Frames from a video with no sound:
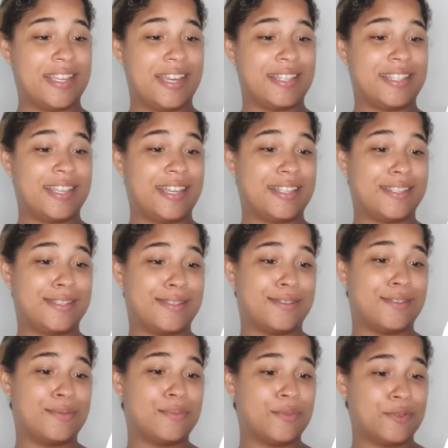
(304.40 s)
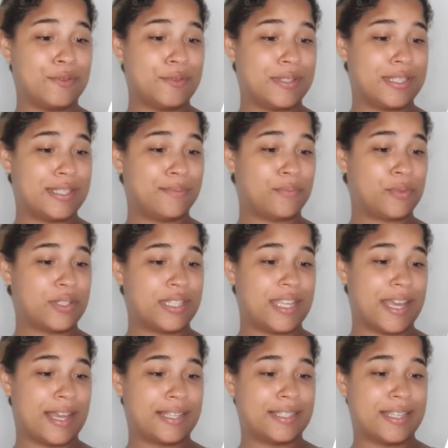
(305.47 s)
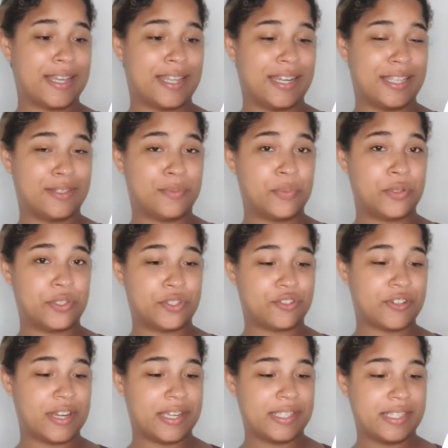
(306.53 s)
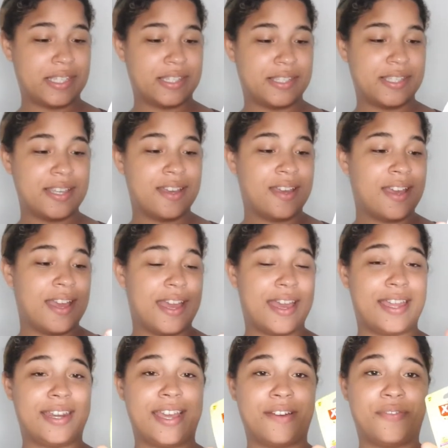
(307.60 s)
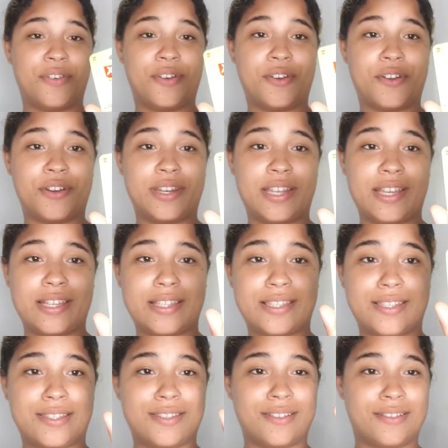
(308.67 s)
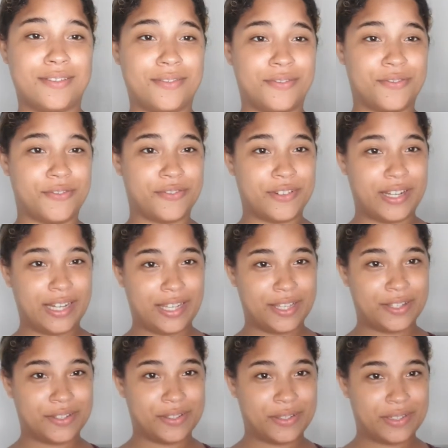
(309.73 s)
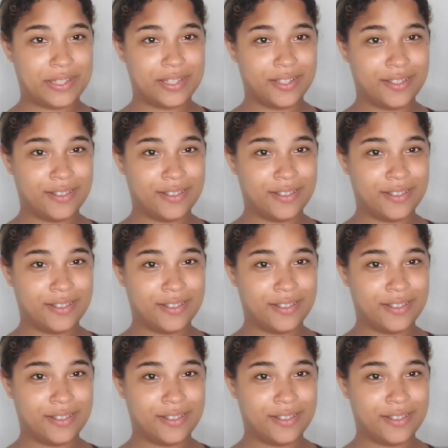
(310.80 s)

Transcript: says it smooths, protects, and it moisturizes and I've heard it's really good.